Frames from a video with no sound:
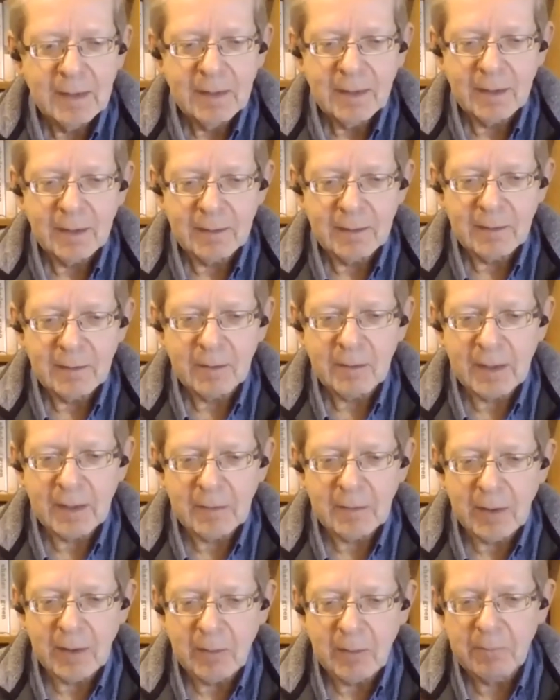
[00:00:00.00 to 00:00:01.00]
And
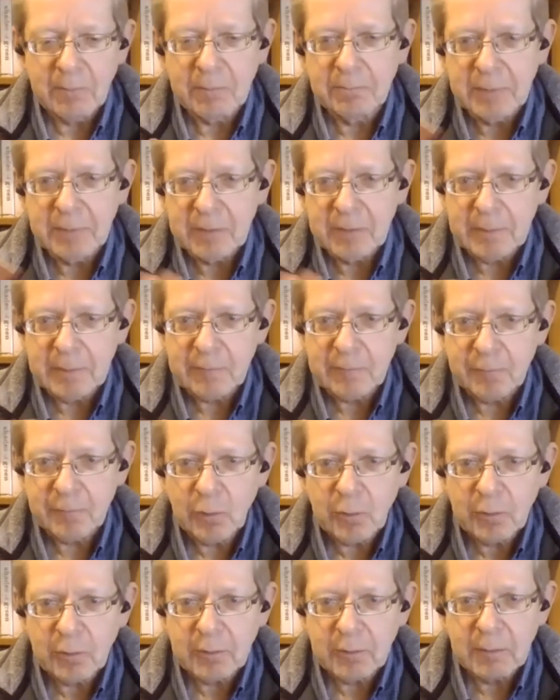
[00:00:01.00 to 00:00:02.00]

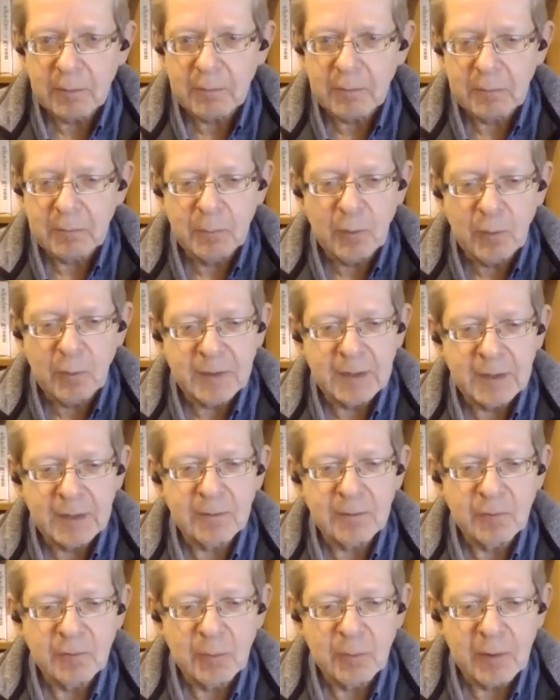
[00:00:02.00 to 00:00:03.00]
before we moved
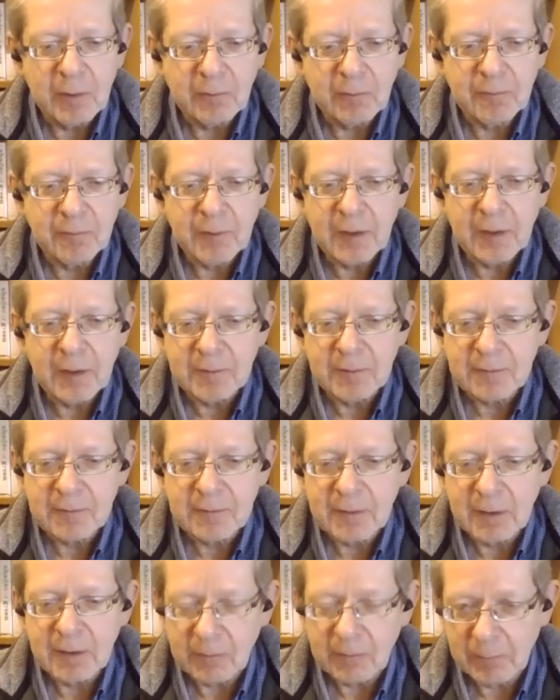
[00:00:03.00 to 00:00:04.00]
into remote
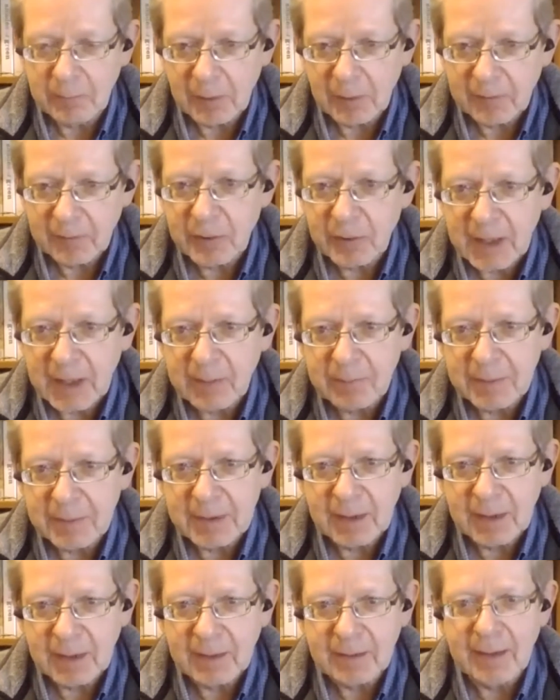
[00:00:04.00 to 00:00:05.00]
first model of your
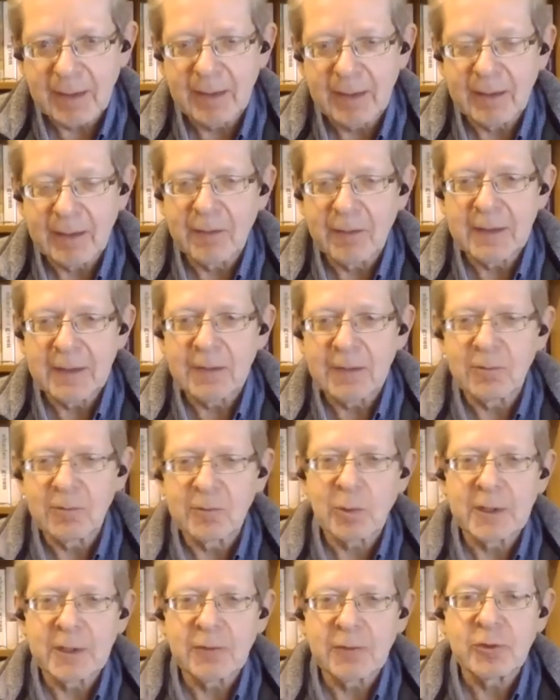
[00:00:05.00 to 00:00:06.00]
company, I think it was
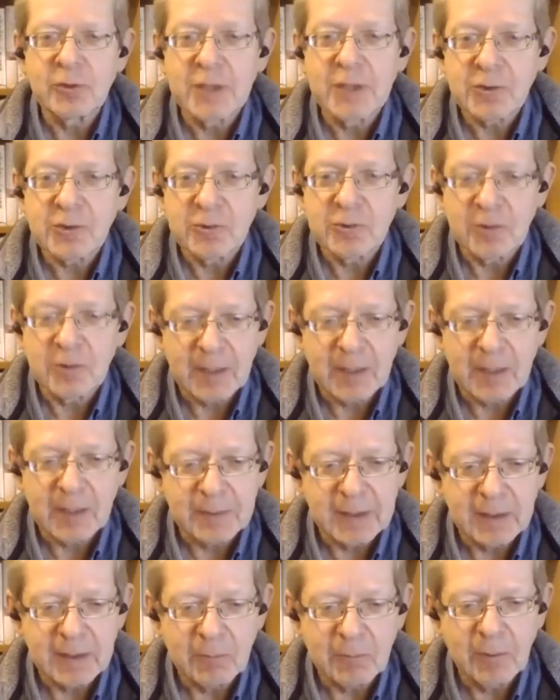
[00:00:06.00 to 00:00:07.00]
quite a traditional
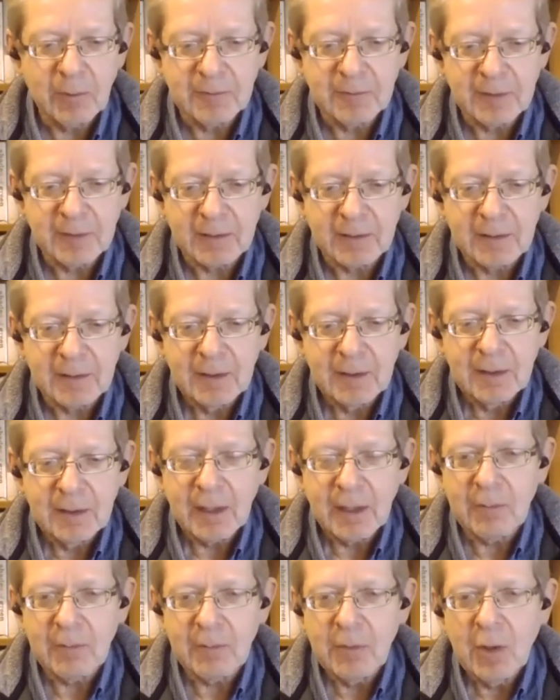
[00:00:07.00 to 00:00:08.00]
company, wasn't it?
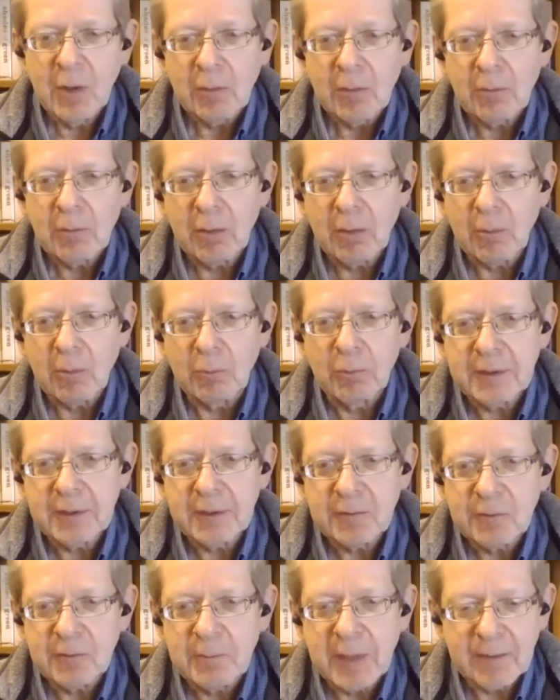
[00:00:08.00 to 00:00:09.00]
What
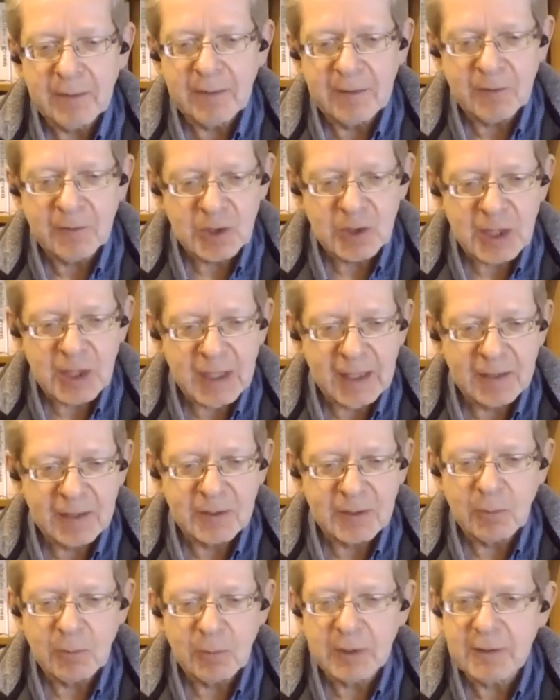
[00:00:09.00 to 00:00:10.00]
inspired this change,
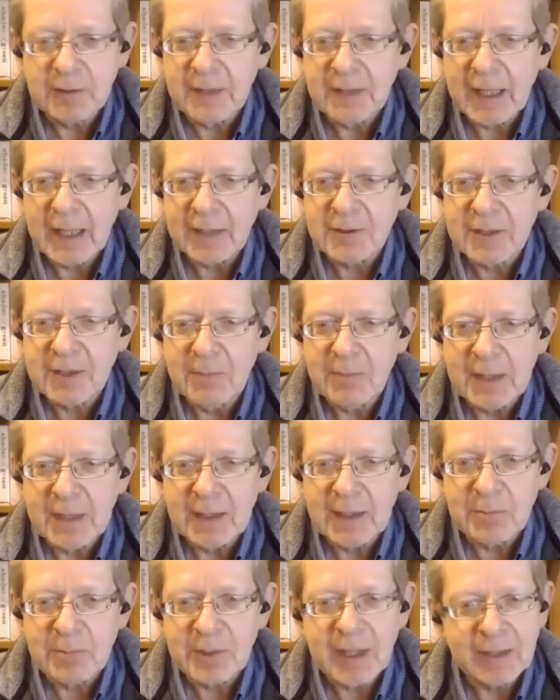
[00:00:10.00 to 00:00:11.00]
and what does it actually mean
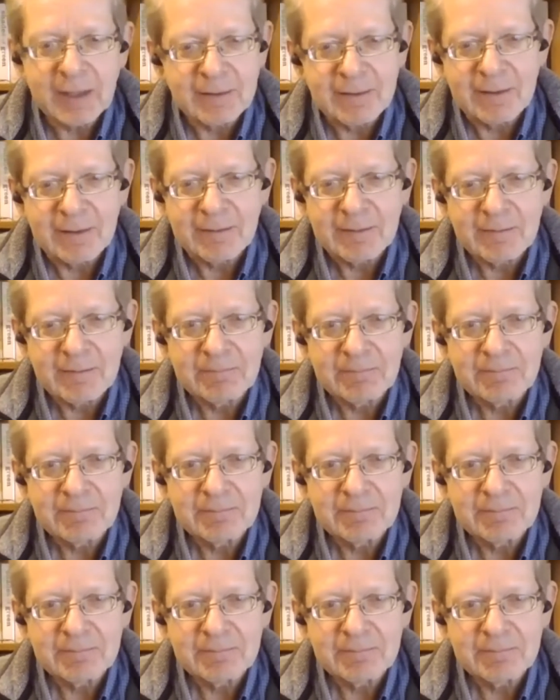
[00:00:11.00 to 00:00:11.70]
in practice?